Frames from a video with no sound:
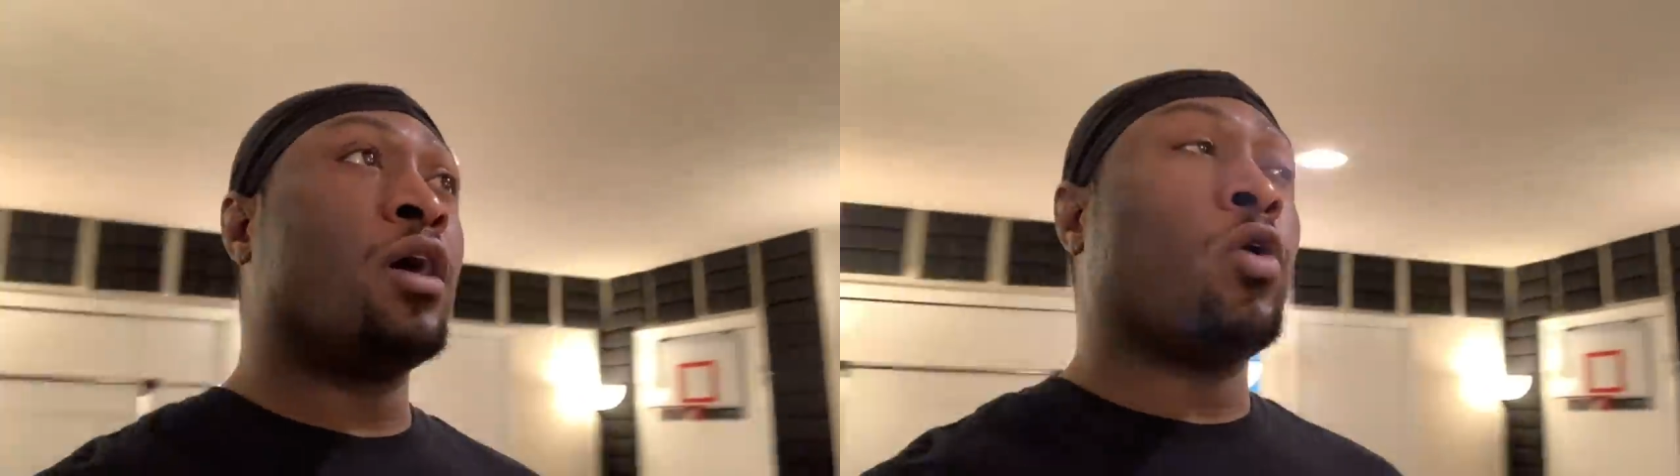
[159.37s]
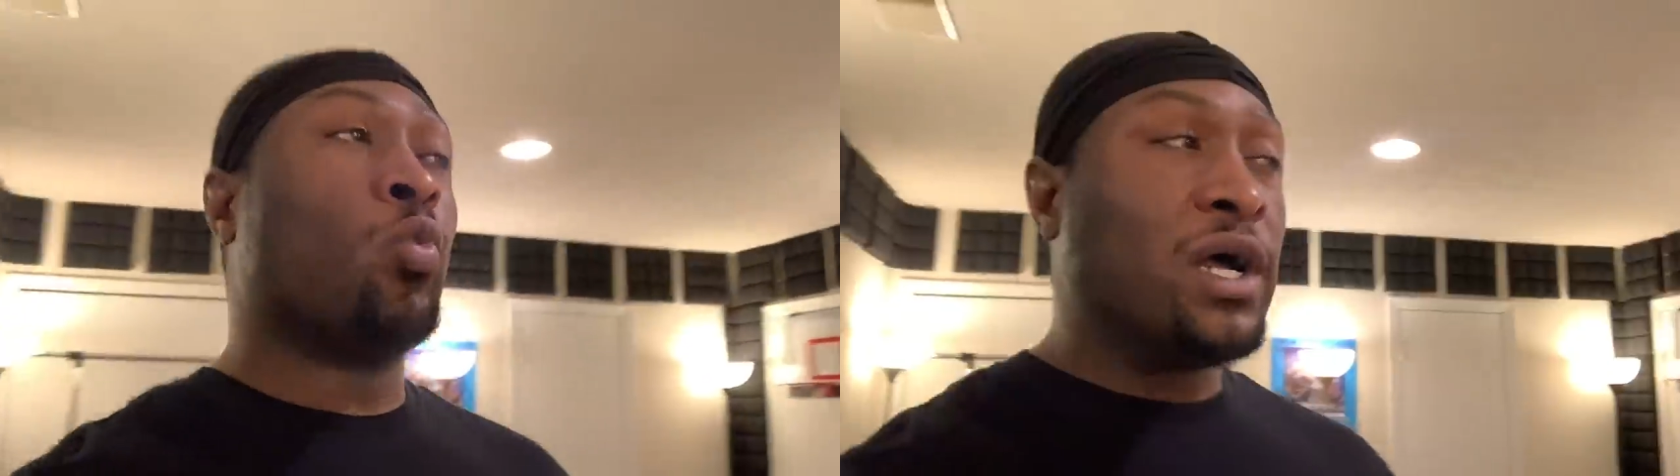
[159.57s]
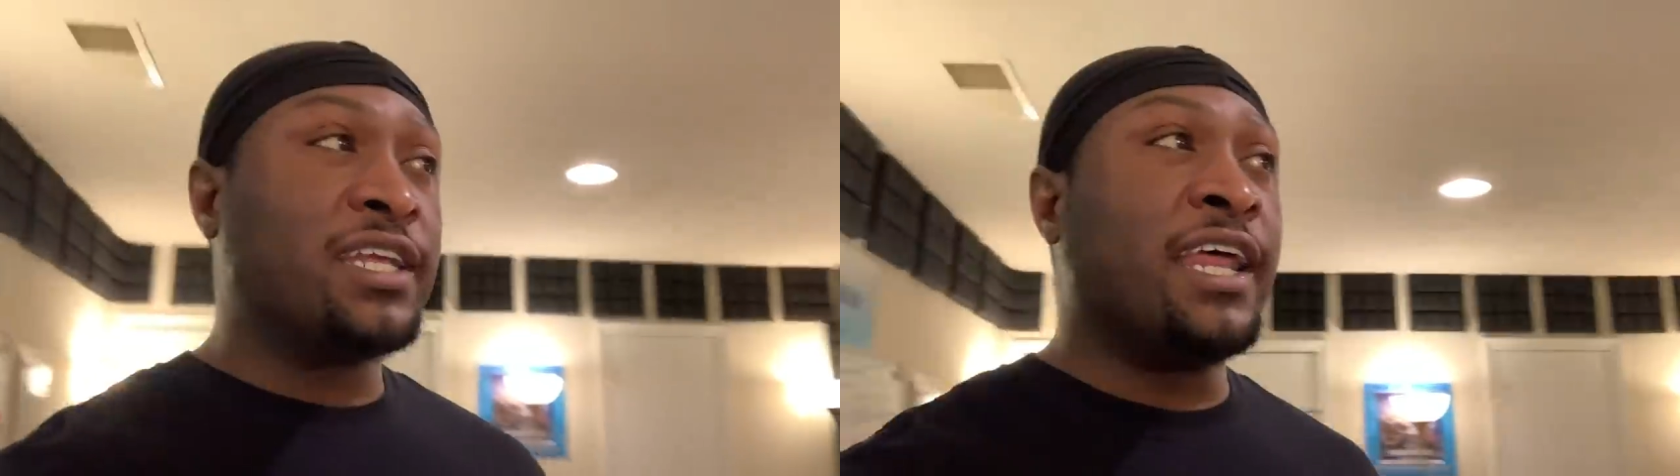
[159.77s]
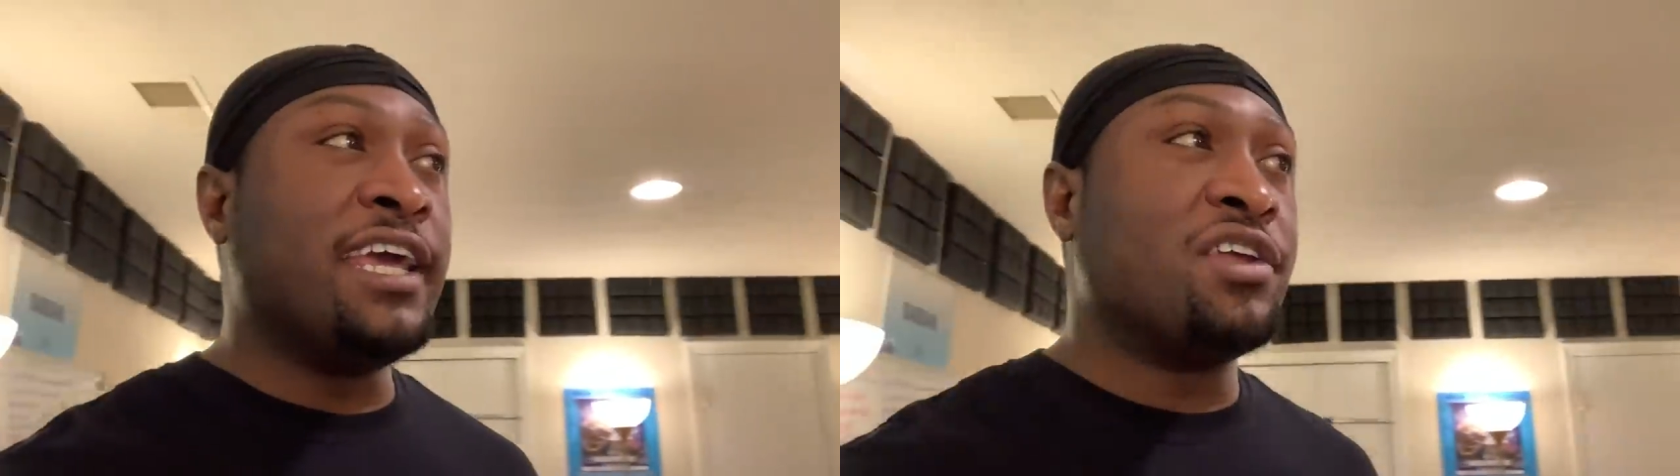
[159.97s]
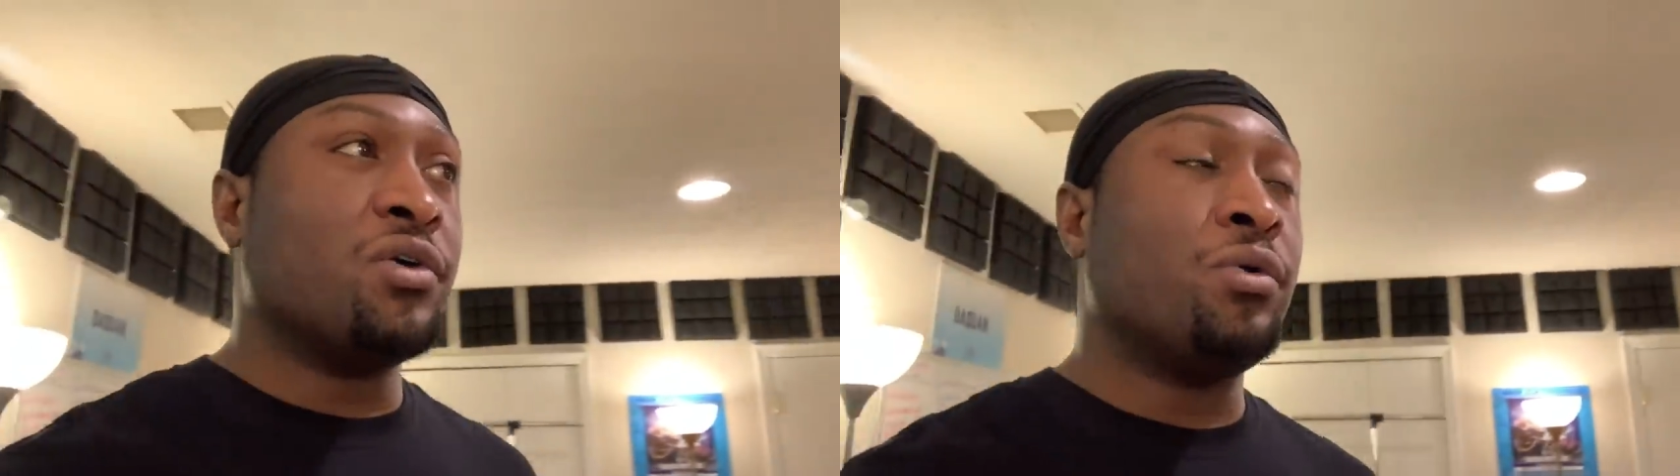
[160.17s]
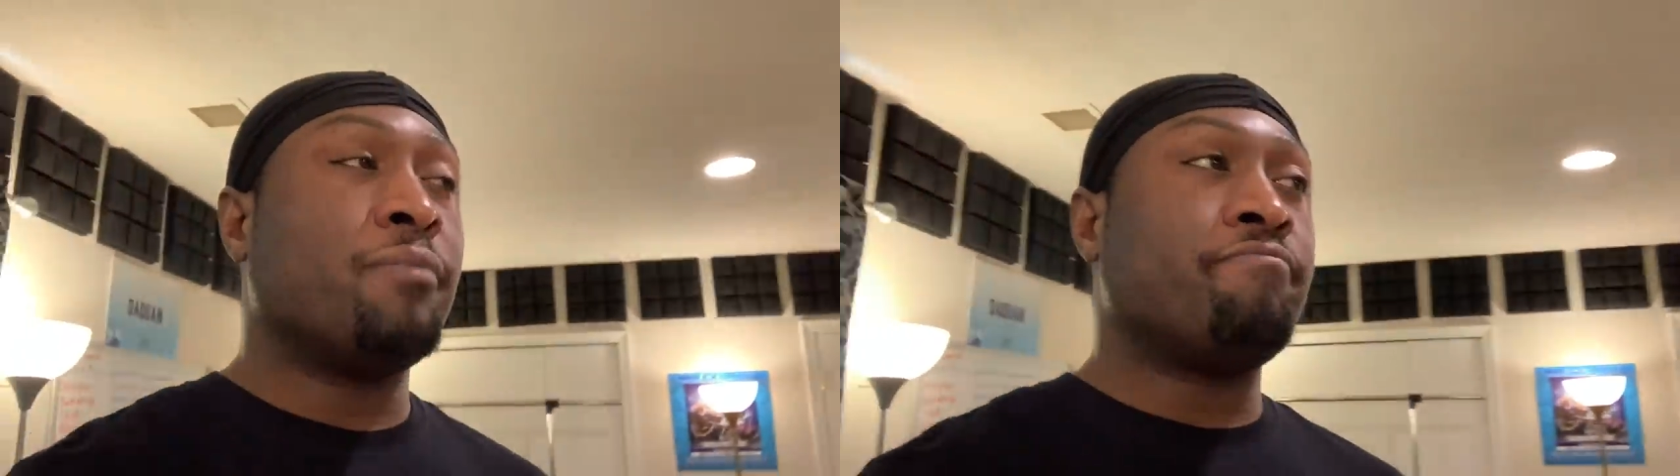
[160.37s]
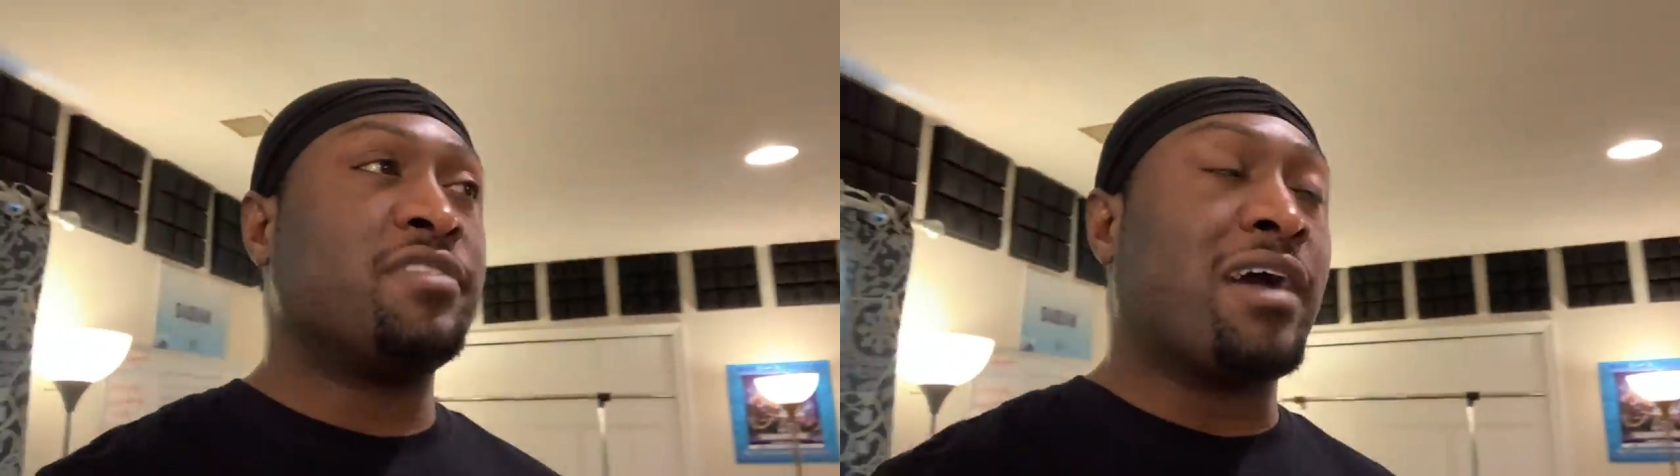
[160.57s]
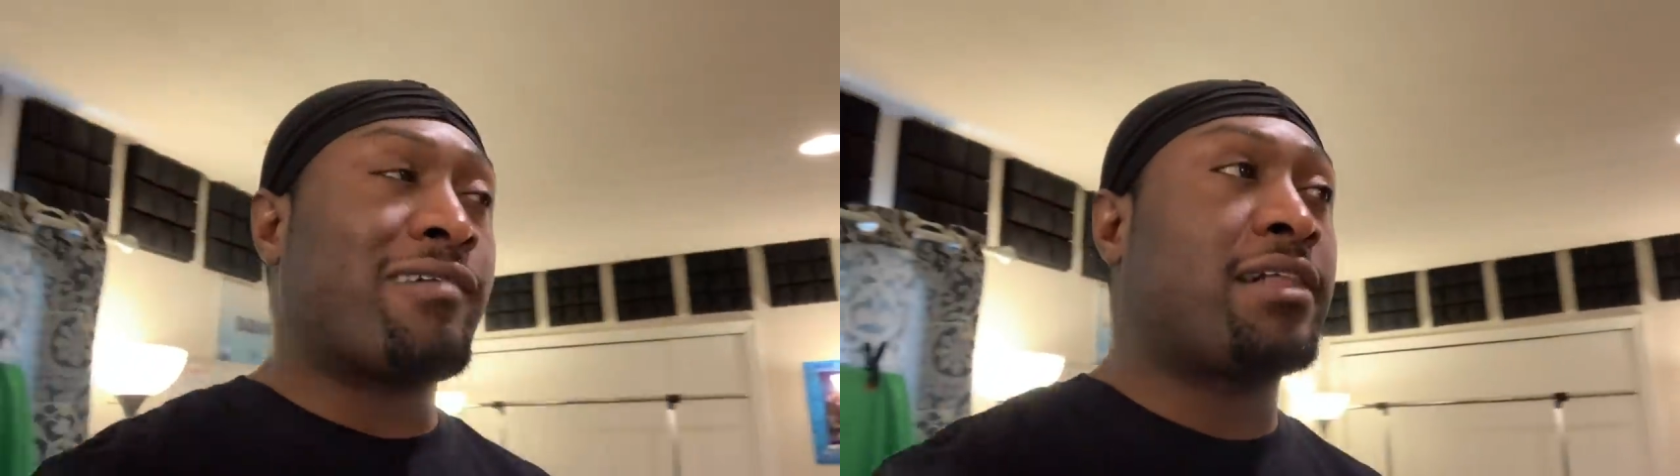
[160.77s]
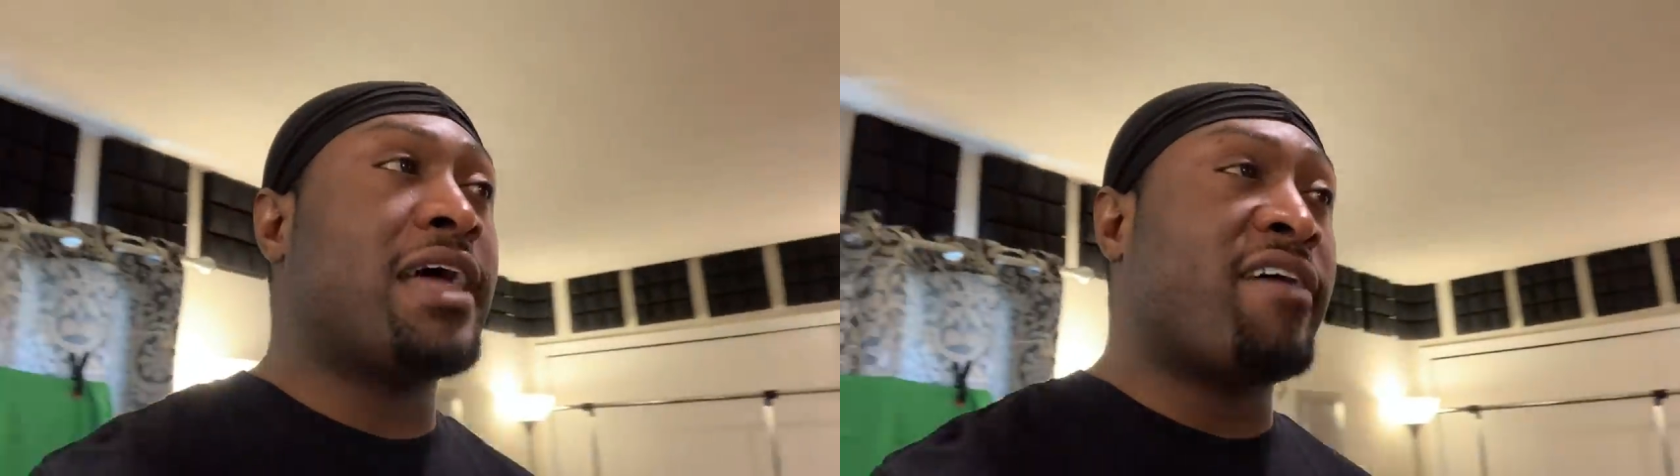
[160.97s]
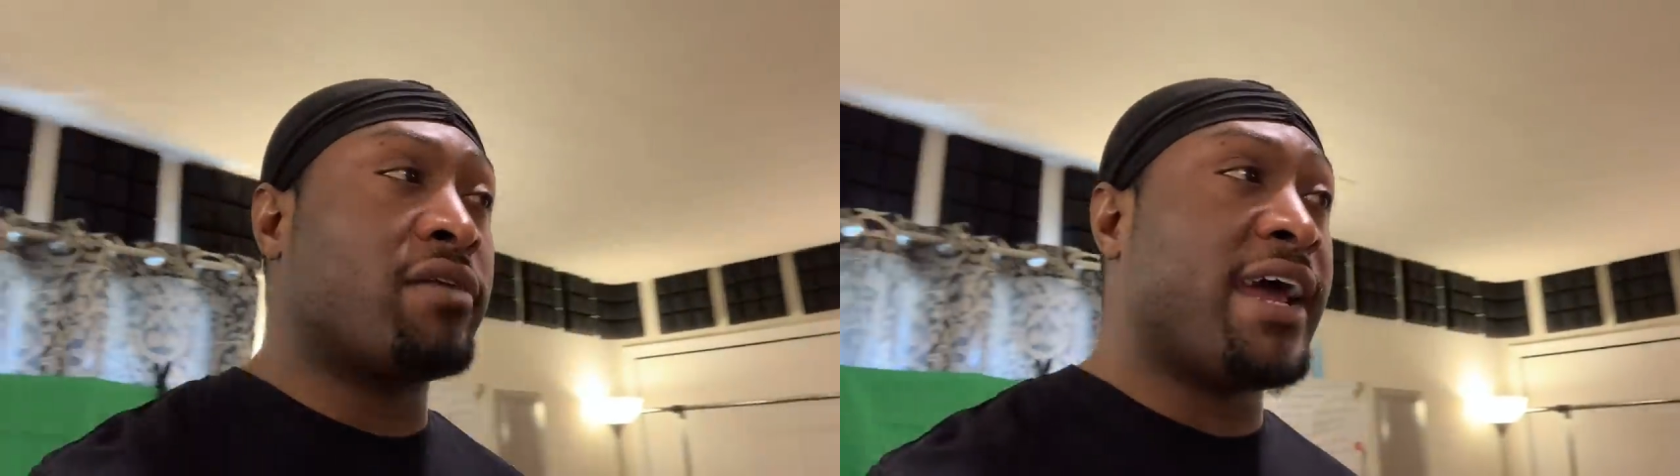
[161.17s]
What did he do directly
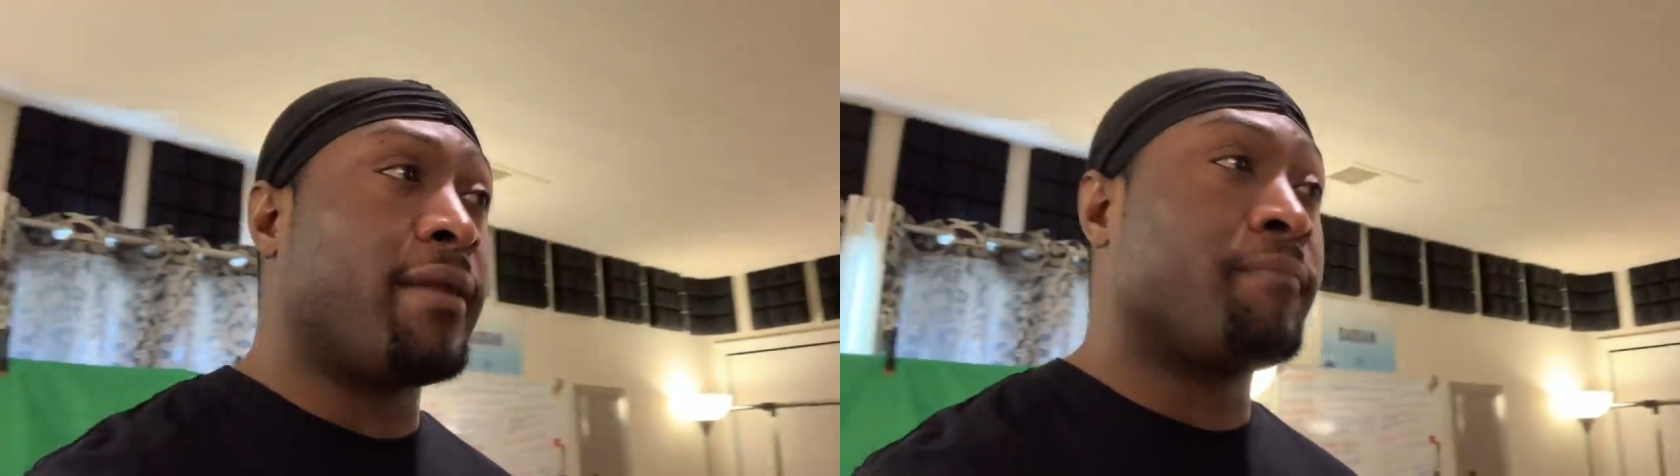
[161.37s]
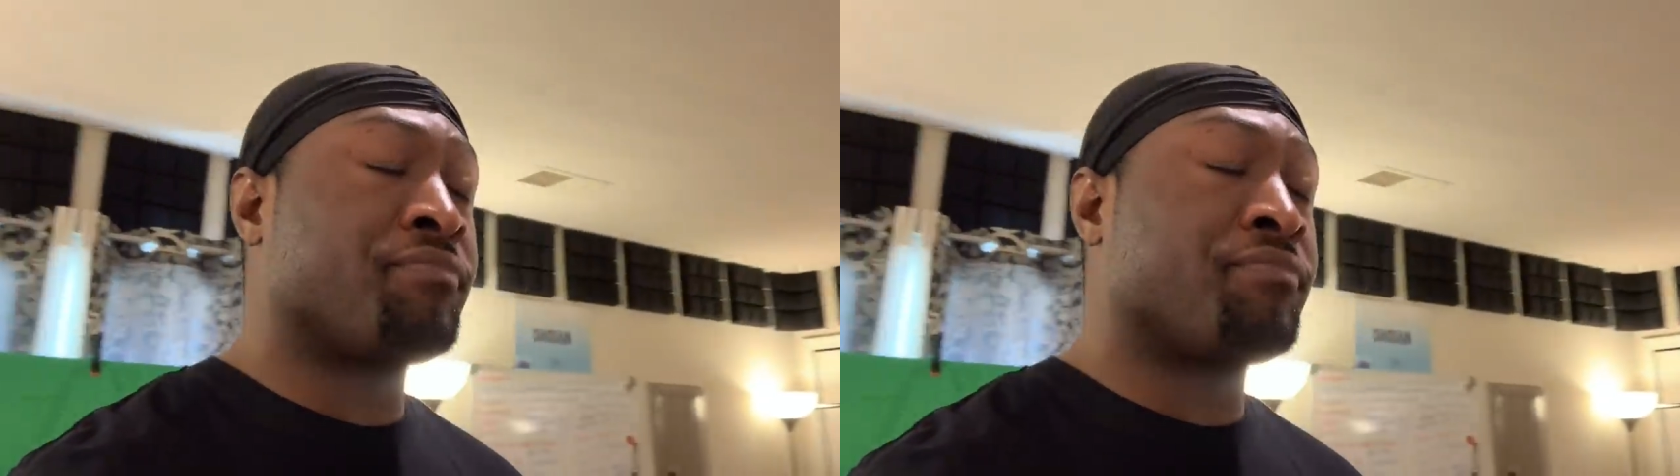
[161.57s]
after that?